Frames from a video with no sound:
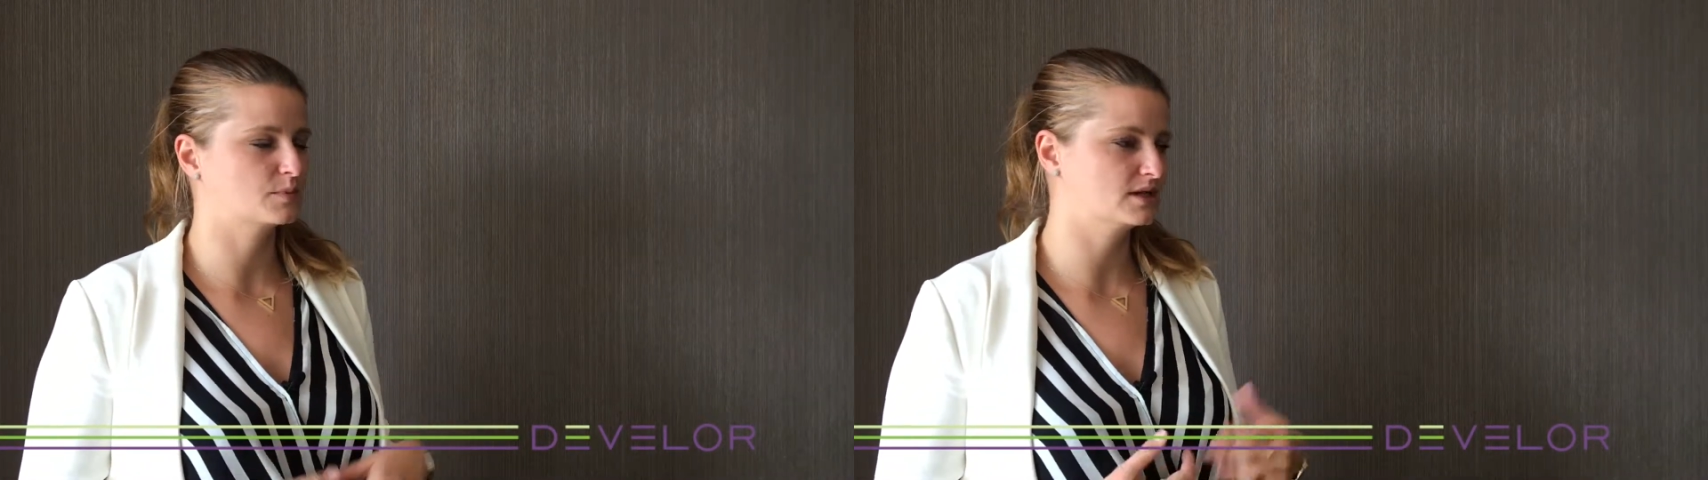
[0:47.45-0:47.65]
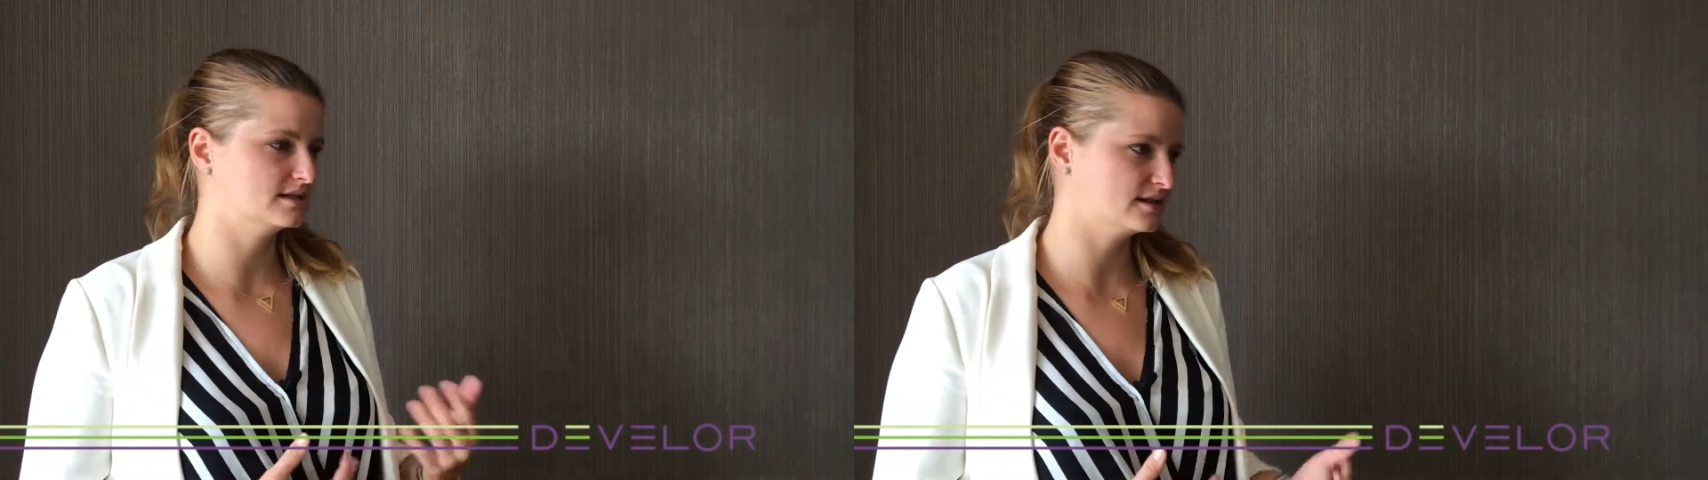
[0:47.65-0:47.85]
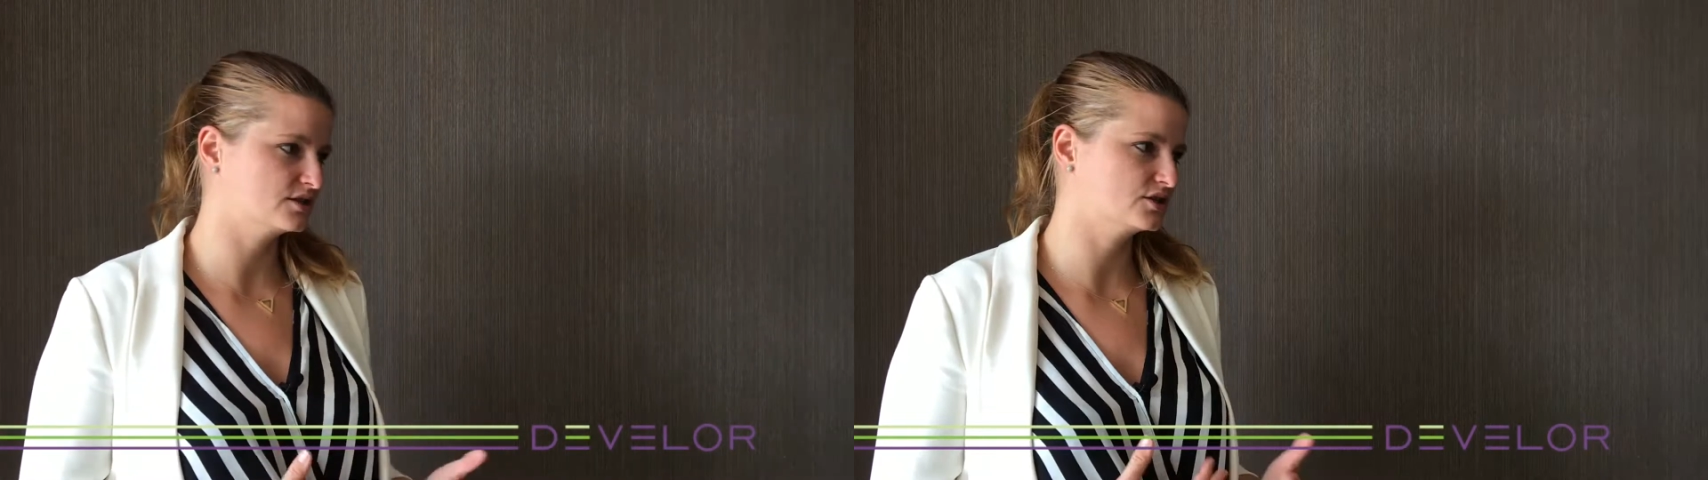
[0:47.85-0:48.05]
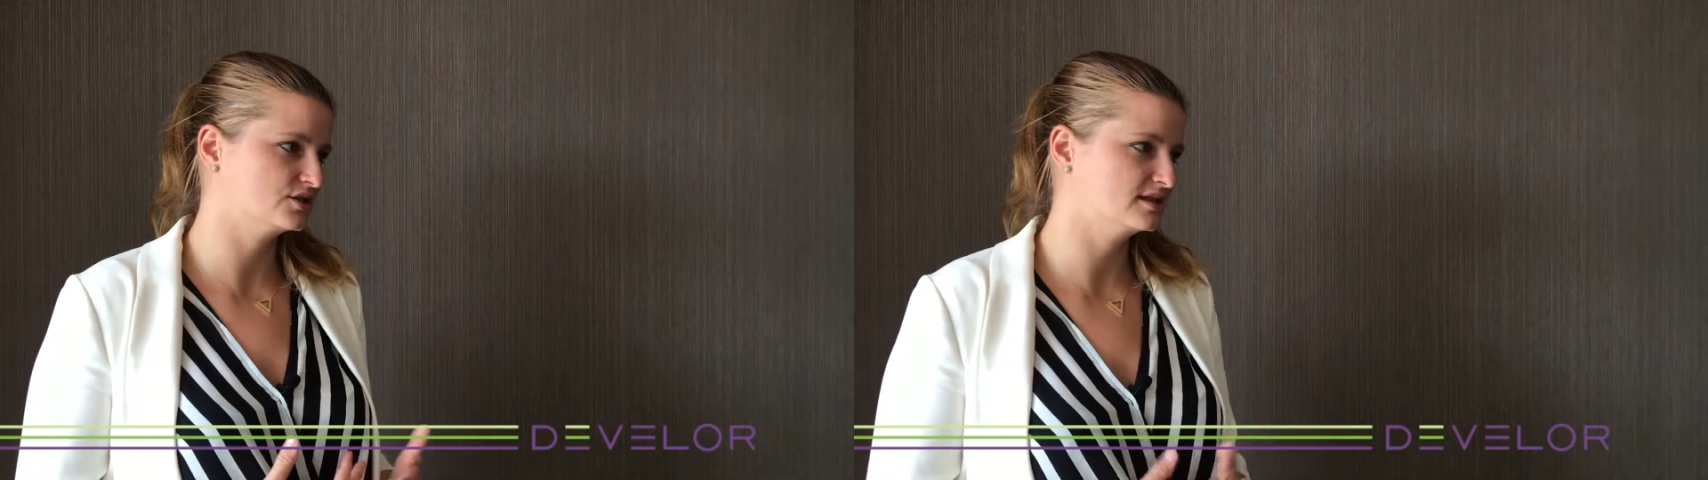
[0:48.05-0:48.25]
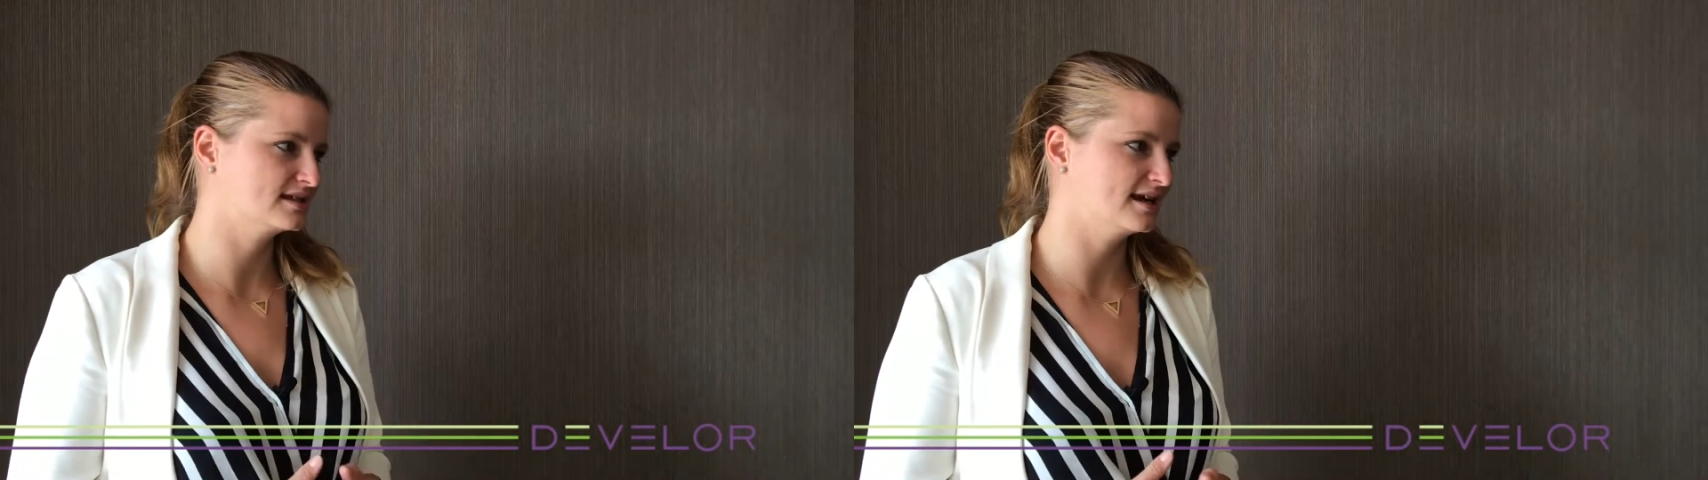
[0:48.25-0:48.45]

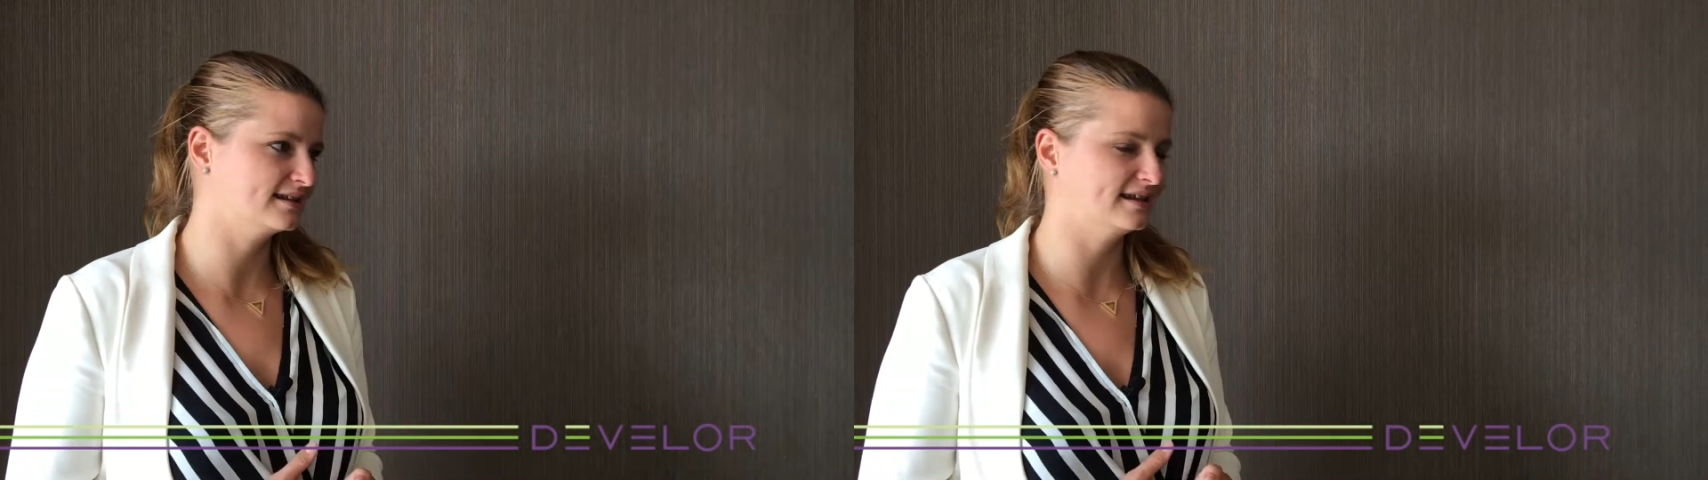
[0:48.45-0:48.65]
presentation design,